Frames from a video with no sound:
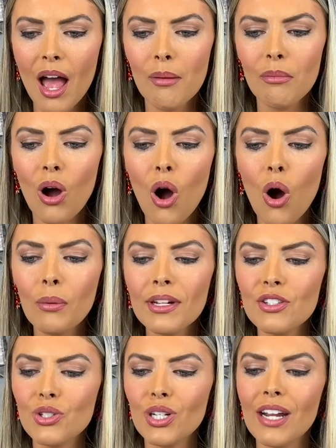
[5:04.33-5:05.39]
but always
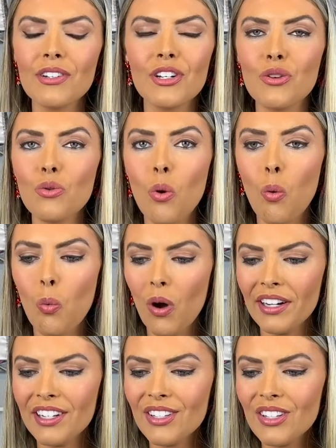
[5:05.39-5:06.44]
strive to do
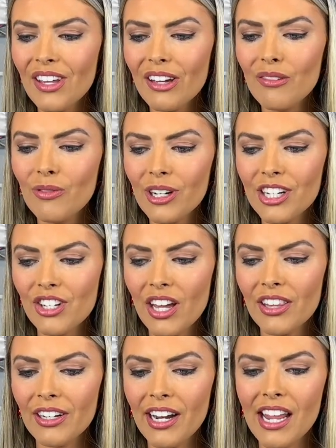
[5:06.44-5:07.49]
what is good for each
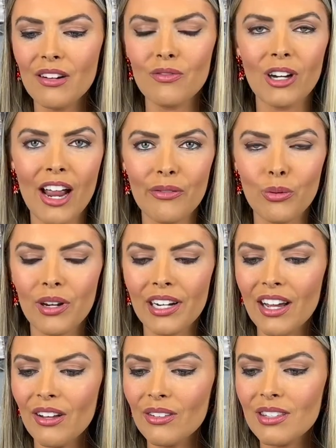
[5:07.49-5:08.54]
other and for everyone
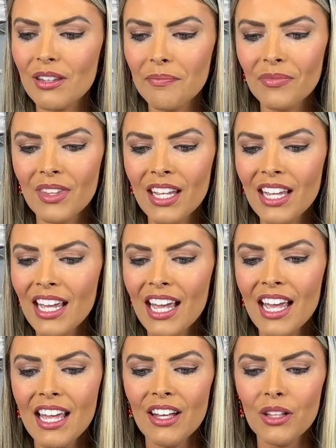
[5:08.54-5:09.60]
else.
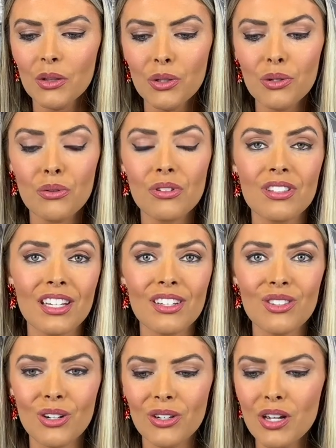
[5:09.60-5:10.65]
Luke
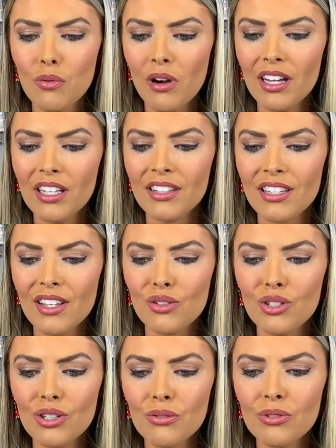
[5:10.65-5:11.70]
6:31 says,
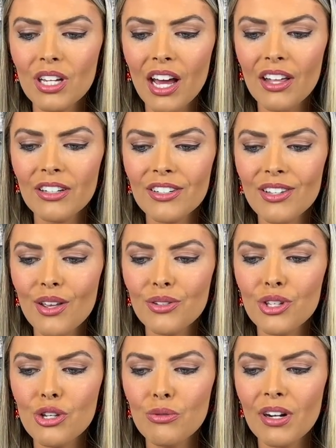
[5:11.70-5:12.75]
"Do to others as
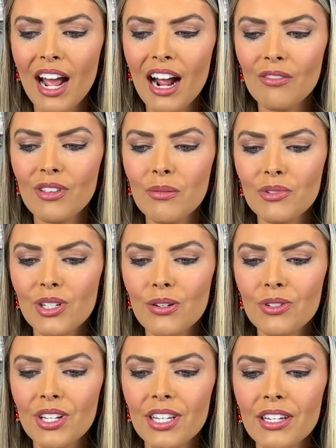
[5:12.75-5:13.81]
you would have them do
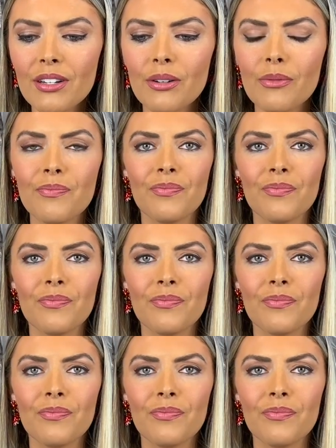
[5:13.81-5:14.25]
to you."